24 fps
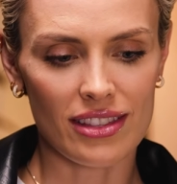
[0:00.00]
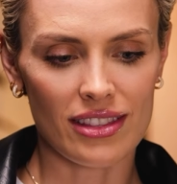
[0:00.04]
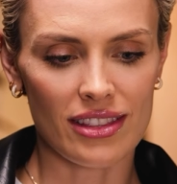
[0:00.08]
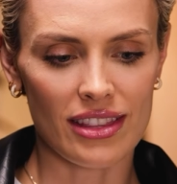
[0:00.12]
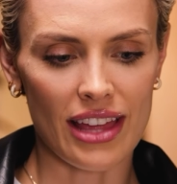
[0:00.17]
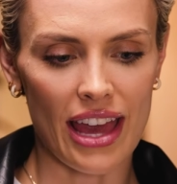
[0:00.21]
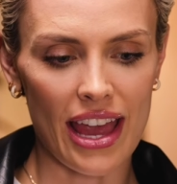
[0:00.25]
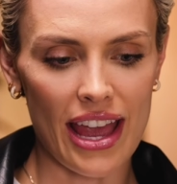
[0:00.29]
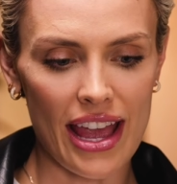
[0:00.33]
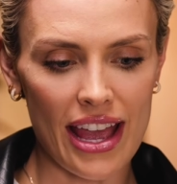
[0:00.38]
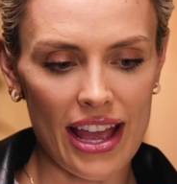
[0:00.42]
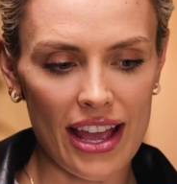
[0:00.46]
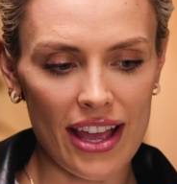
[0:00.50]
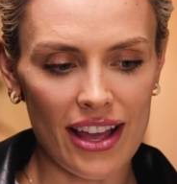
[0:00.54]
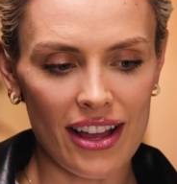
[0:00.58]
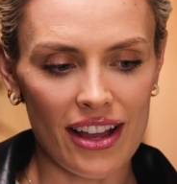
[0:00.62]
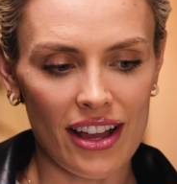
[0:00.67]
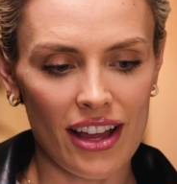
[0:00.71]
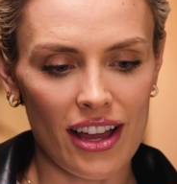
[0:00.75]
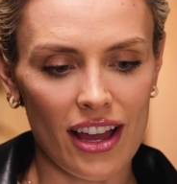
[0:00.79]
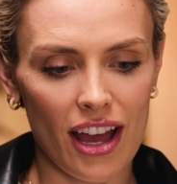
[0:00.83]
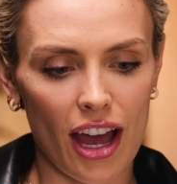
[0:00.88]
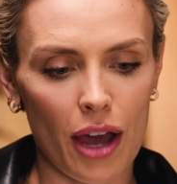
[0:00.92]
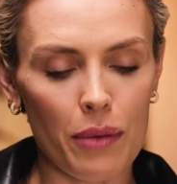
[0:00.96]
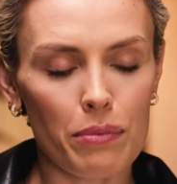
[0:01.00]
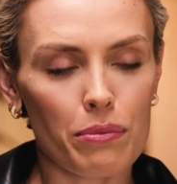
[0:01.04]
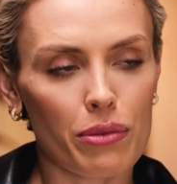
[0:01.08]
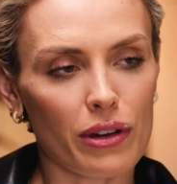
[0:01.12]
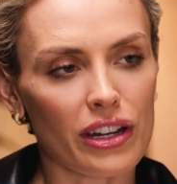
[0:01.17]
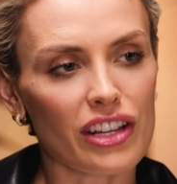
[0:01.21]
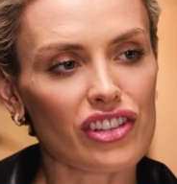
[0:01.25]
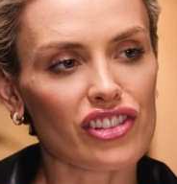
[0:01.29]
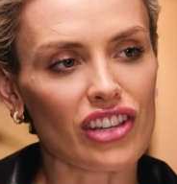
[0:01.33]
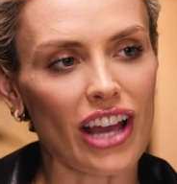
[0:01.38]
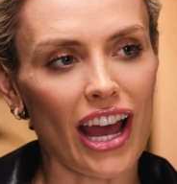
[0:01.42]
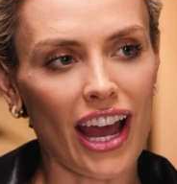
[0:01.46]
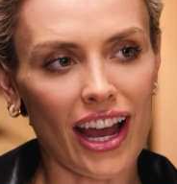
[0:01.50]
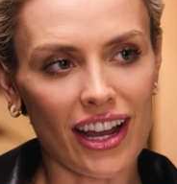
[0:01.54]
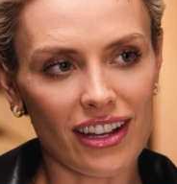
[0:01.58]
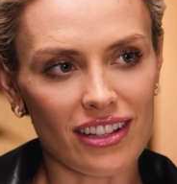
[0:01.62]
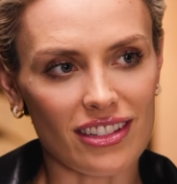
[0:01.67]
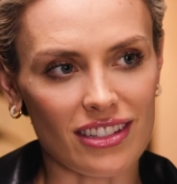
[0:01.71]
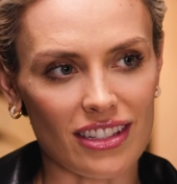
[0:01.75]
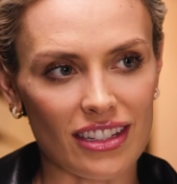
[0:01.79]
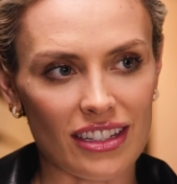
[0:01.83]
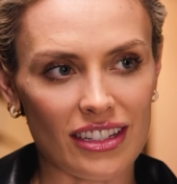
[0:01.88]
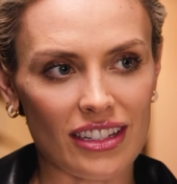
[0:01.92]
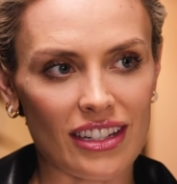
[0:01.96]
a British
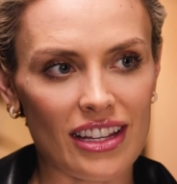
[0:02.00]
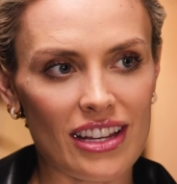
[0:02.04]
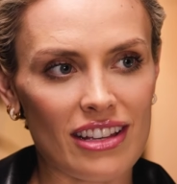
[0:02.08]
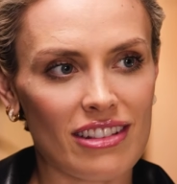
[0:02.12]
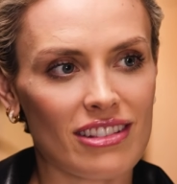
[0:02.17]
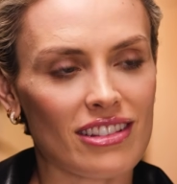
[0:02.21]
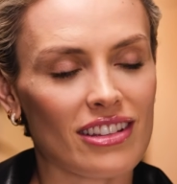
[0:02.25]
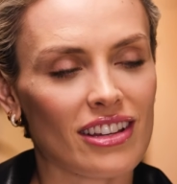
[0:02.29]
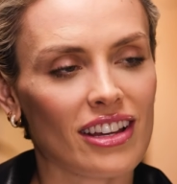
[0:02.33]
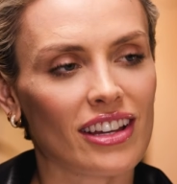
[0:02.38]
accent is